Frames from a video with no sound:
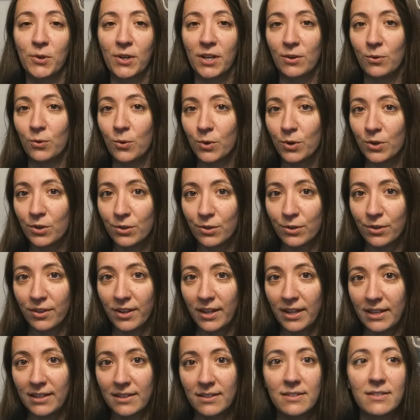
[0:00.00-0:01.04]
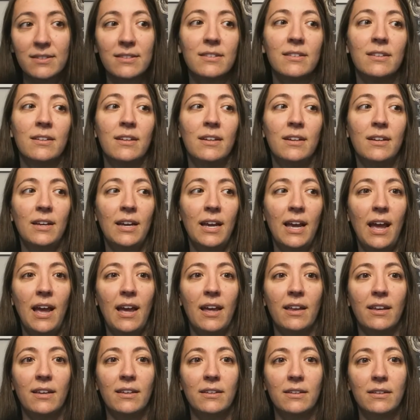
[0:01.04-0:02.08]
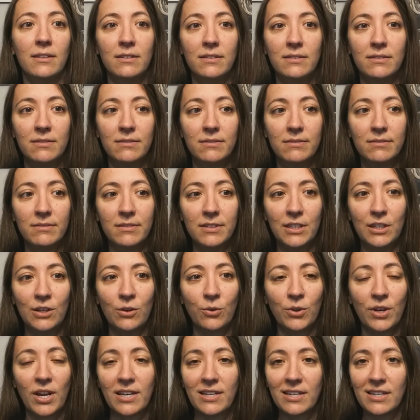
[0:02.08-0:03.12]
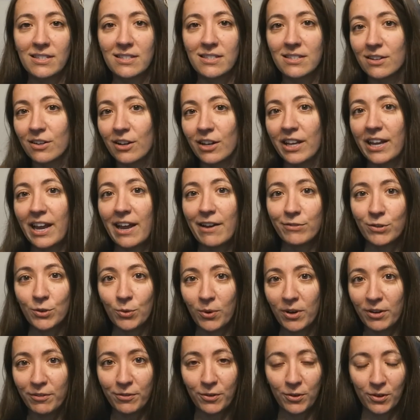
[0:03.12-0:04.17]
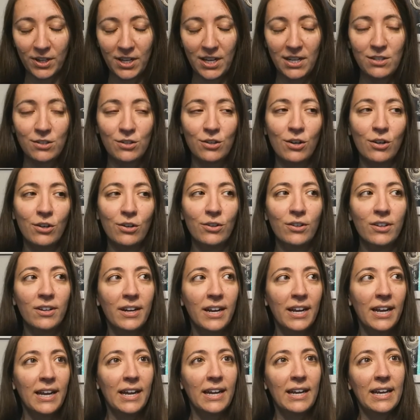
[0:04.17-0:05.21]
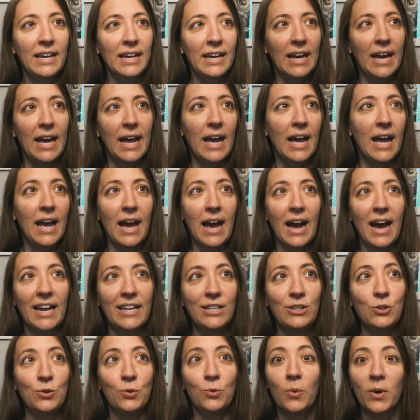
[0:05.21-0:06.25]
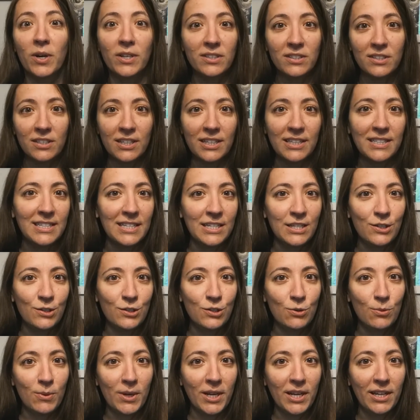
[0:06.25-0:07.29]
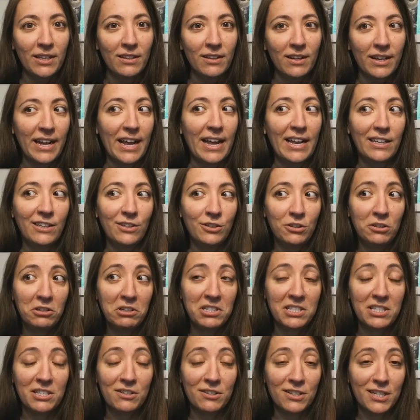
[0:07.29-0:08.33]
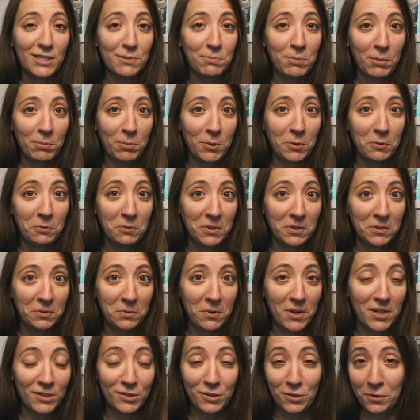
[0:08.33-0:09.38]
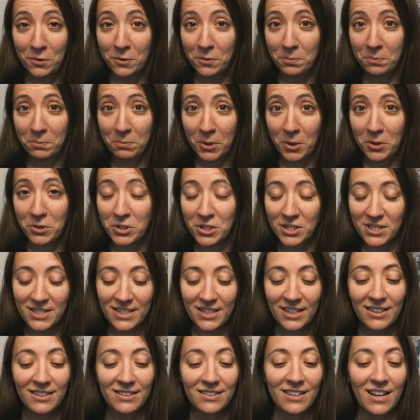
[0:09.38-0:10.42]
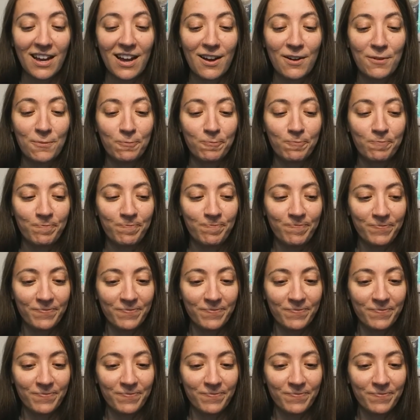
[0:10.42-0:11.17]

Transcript: can order things and, you know, not necessarily have to wait for a Kickstarter. I do want to continue doing the calendar as long as people will want to purchase it. And